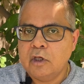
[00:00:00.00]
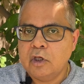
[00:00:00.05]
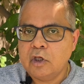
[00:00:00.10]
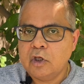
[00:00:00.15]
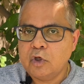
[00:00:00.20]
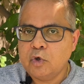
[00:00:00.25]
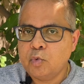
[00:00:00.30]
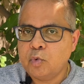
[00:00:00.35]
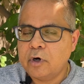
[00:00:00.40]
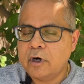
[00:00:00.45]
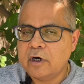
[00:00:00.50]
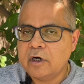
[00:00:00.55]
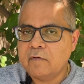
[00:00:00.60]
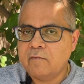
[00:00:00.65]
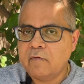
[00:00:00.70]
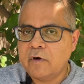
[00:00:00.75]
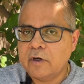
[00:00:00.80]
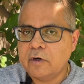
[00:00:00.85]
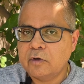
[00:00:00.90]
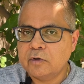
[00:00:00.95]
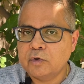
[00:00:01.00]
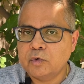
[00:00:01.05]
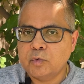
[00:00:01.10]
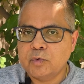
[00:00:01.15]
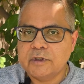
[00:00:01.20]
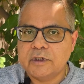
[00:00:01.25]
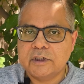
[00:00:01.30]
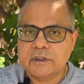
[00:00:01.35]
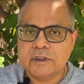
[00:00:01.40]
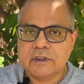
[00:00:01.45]
you want a one or two
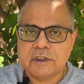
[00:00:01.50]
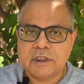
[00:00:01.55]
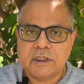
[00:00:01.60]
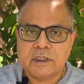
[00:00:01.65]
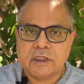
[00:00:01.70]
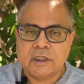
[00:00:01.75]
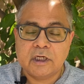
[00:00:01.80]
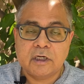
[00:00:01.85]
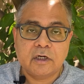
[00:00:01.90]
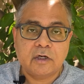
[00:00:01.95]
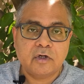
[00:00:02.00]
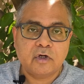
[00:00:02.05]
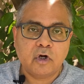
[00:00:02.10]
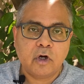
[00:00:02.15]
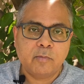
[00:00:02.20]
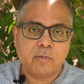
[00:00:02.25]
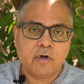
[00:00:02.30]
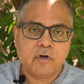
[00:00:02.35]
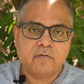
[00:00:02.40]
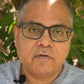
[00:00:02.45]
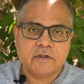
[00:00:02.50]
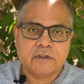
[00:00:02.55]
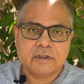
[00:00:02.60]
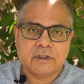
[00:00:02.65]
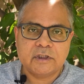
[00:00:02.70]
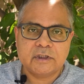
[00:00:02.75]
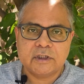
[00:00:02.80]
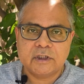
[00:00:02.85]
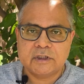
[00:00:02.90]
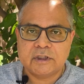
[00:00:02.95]
year stint at a top
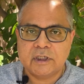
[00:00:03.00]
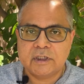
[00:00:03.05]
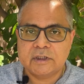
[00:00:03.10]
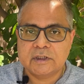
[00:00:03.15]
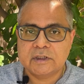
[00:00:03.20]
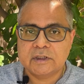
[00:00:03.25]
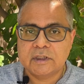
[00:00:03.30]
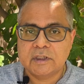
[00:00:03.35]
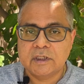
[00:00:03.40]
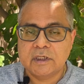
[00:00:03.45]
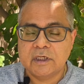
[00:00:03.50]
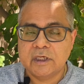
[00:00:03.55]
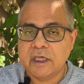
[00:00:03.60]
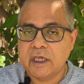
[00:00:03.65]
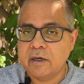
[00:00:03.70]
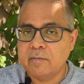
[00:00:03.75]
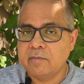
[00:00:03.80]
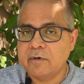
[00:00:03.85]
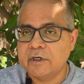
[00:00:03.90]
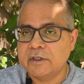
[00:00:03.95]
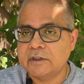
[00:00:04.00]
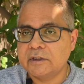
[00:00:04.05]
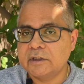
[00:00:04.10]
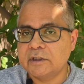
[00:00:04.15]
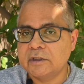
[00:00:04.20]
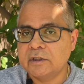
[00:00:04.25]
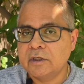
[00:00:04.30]
university such as Cambridge